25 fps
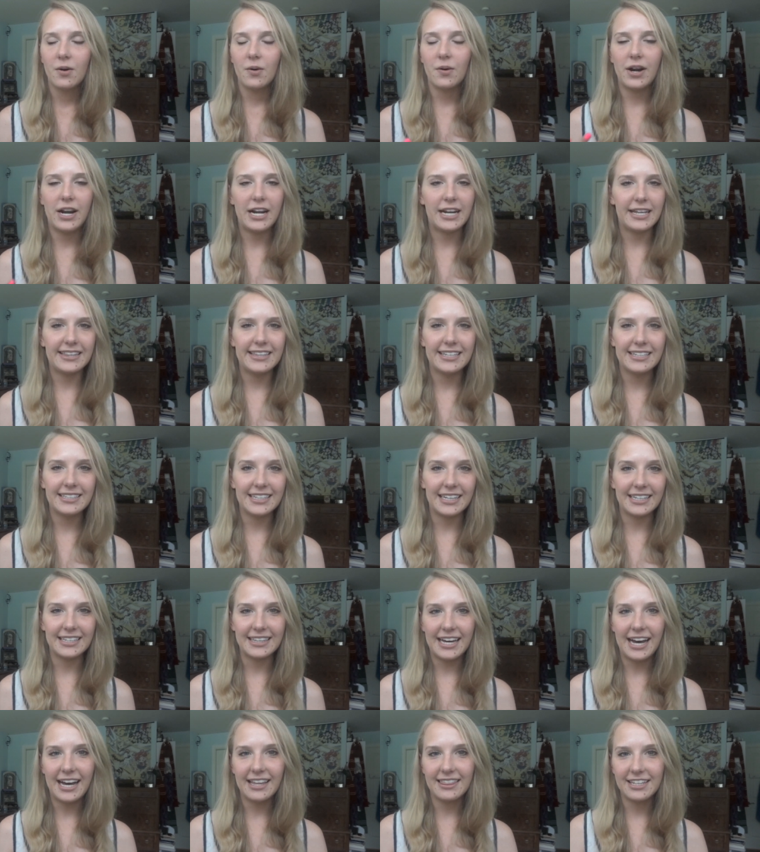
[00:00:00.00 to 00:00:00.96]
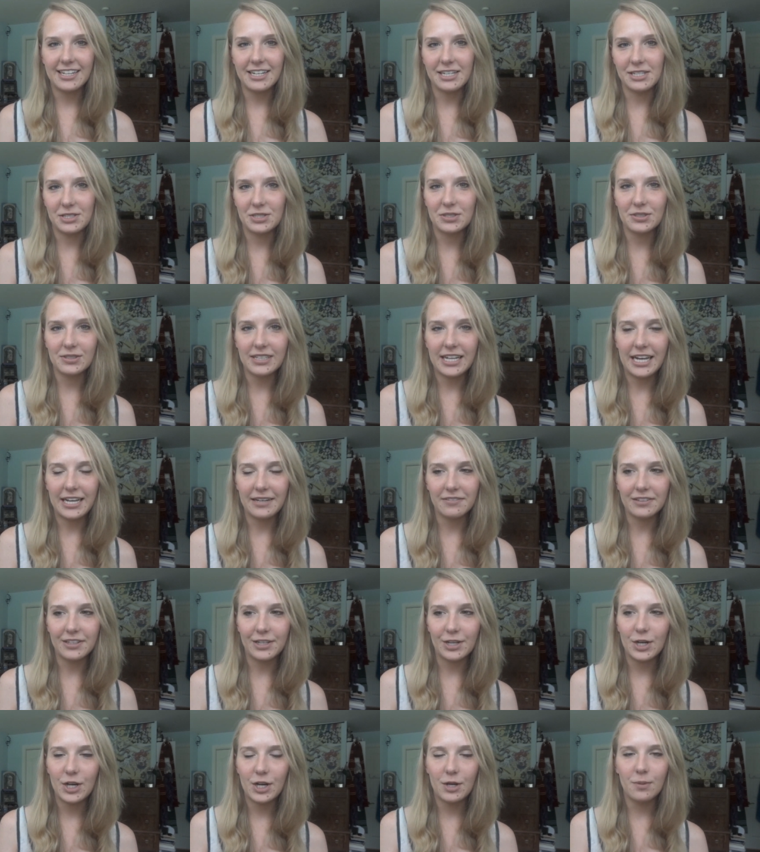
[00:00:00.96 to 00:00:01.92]
or anything like that that is your
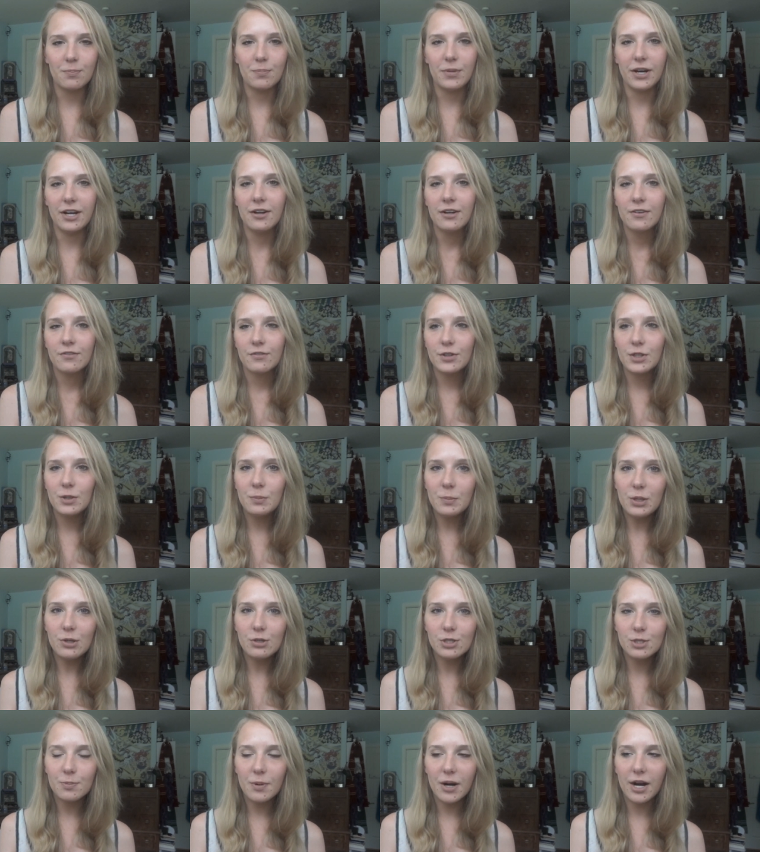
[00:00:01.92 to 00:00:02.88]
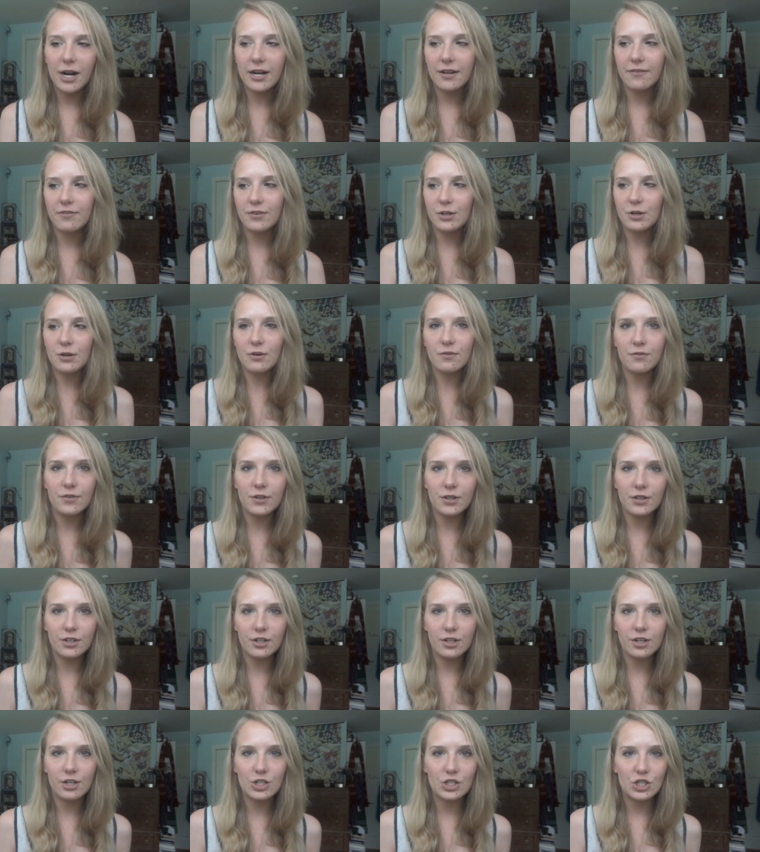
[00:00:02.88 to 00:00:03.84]
livelihood, but for the most part, if you don't
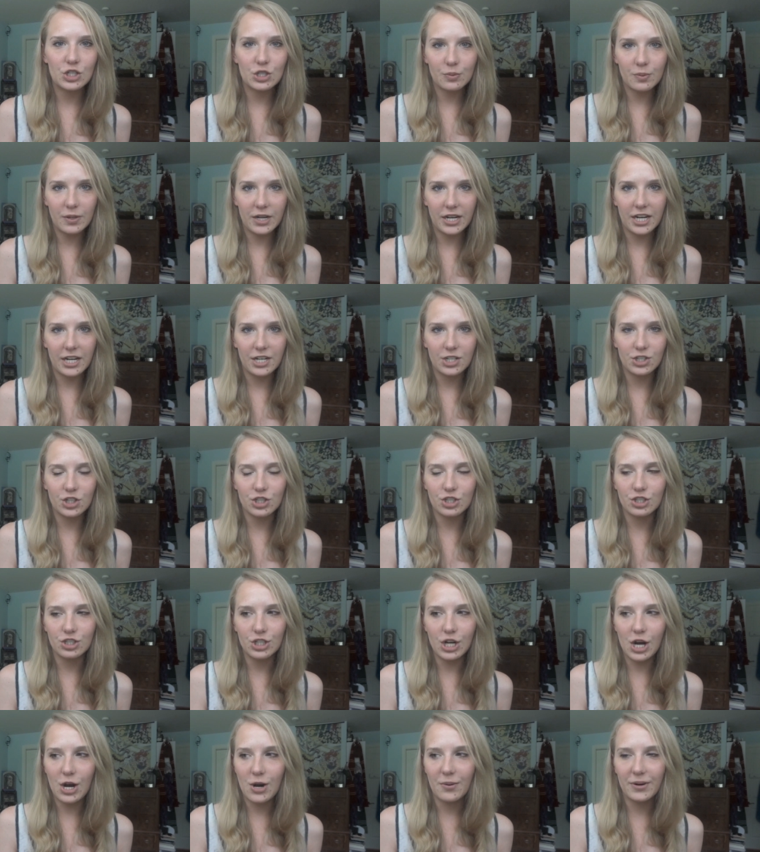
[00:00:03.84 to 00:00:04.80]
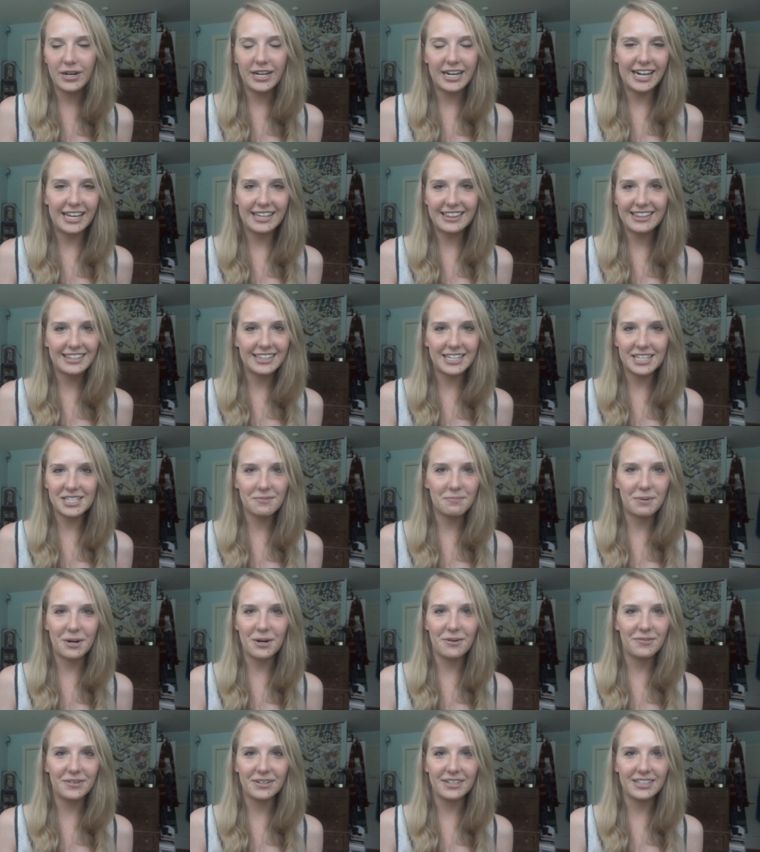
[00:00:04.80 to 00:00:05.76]
feel the urge to read, just don't, and I think that's
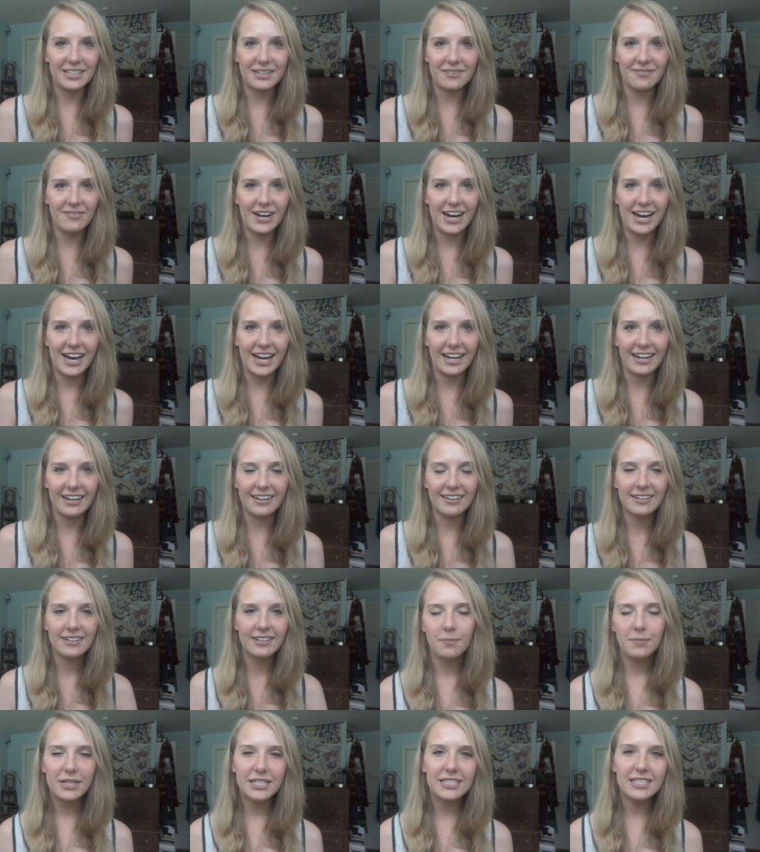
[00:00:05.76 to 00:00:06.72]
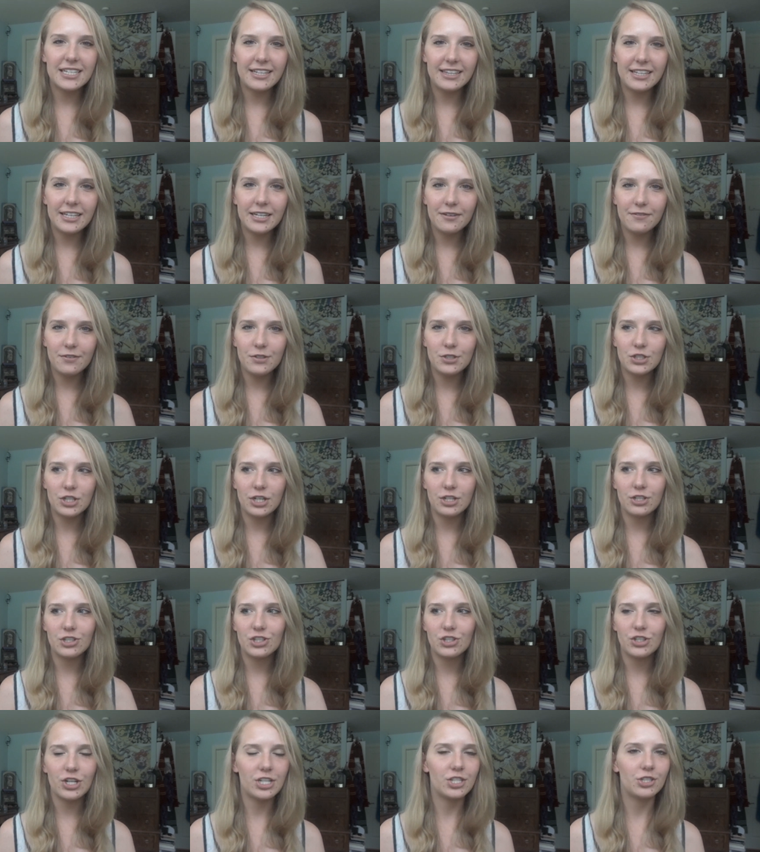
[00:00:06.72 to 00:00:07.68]
perfectly fine. Because I think if you start
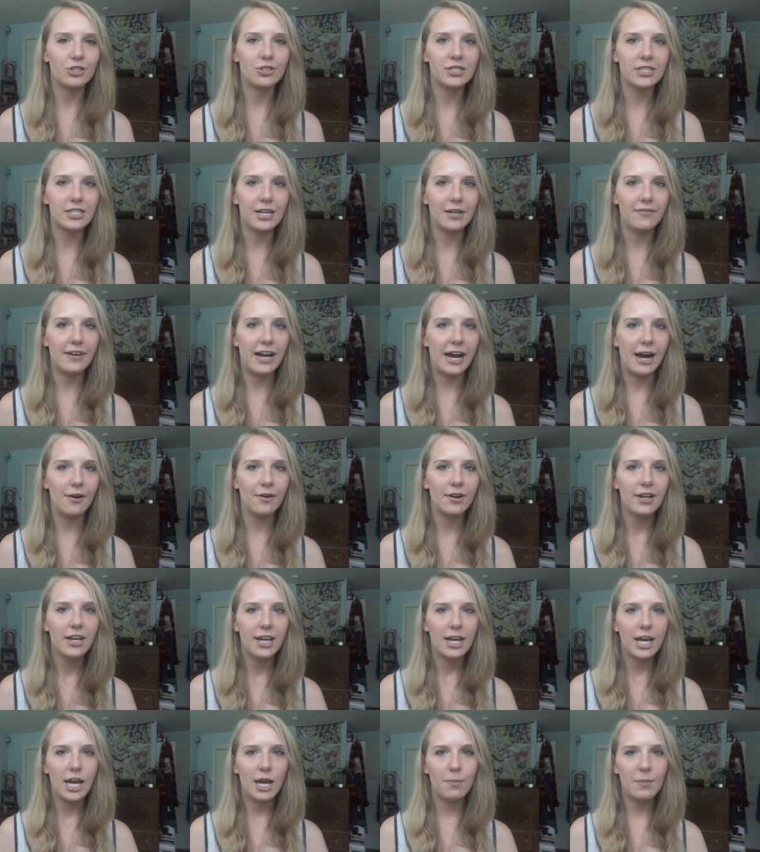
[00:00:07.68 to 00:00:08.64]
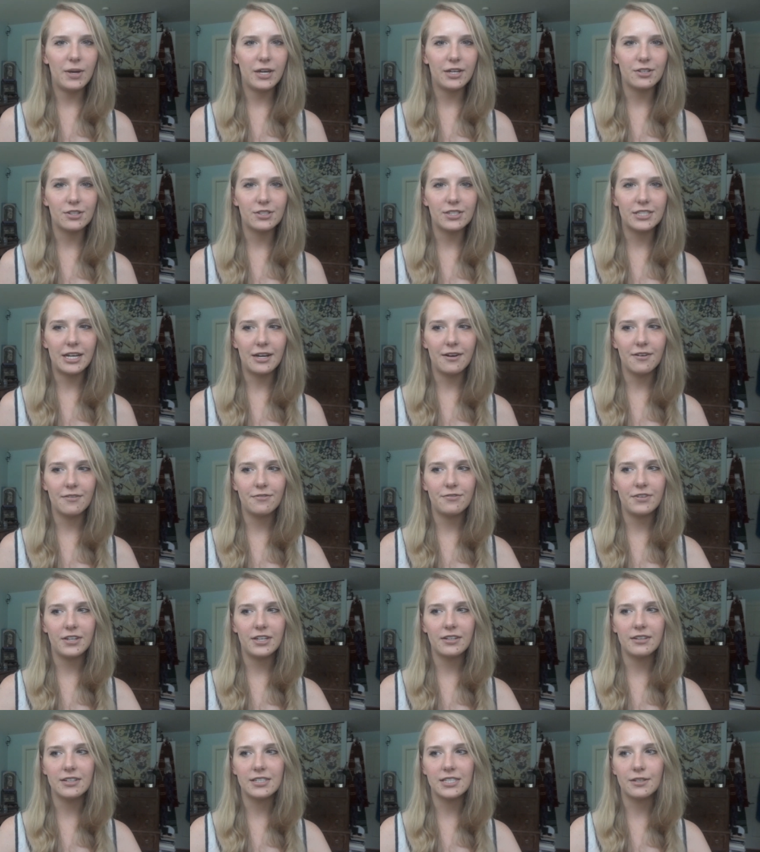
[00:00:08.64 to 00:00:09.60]
to stress yourself out and make yourself
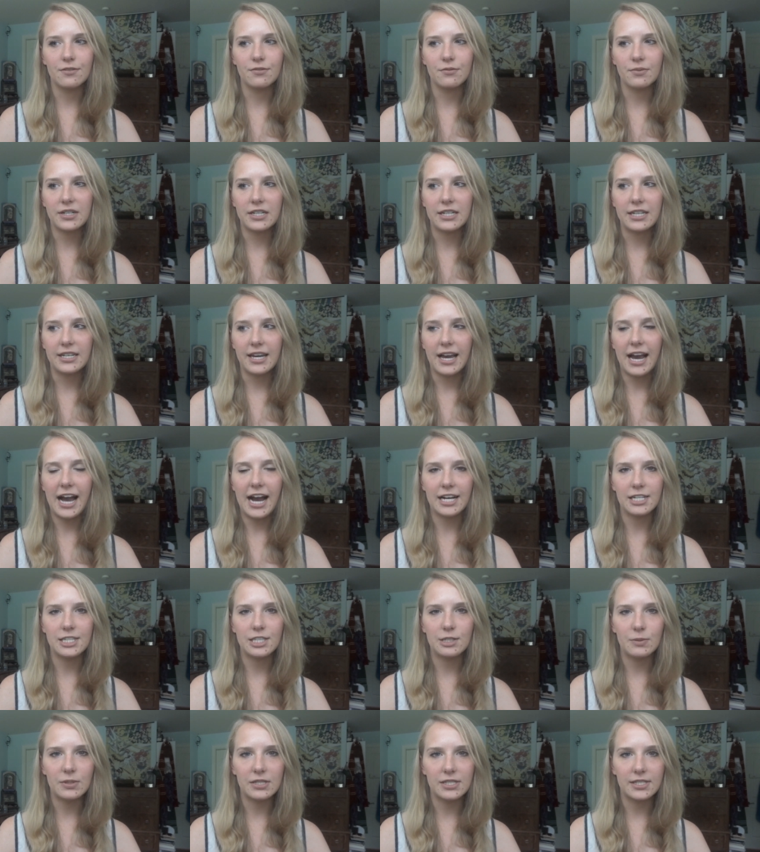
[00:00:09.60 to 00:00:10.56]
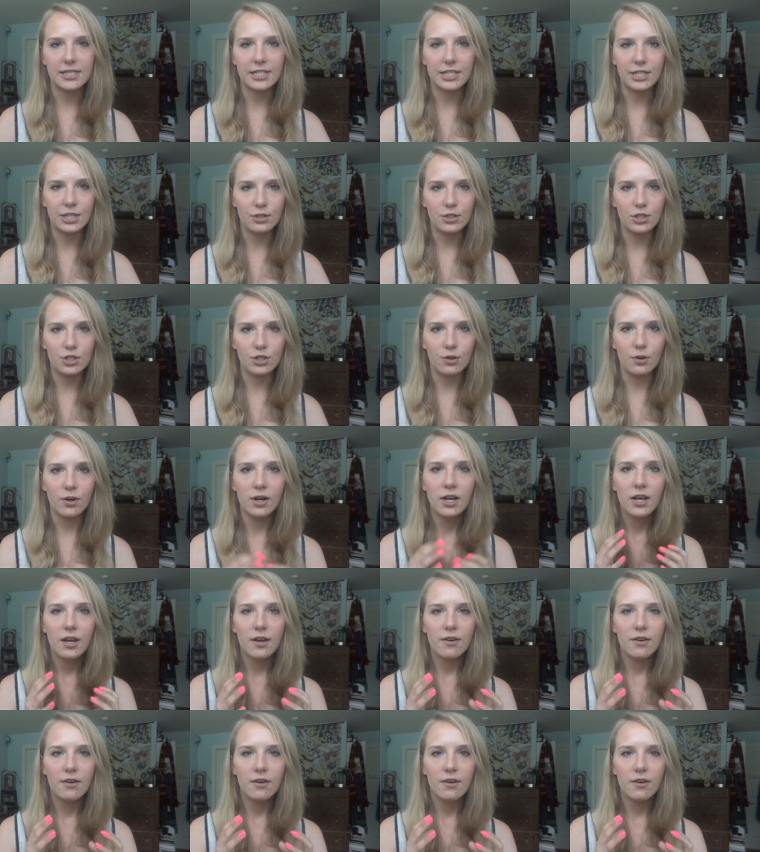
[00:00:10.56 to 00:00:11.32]
feel as if reading has to be something you do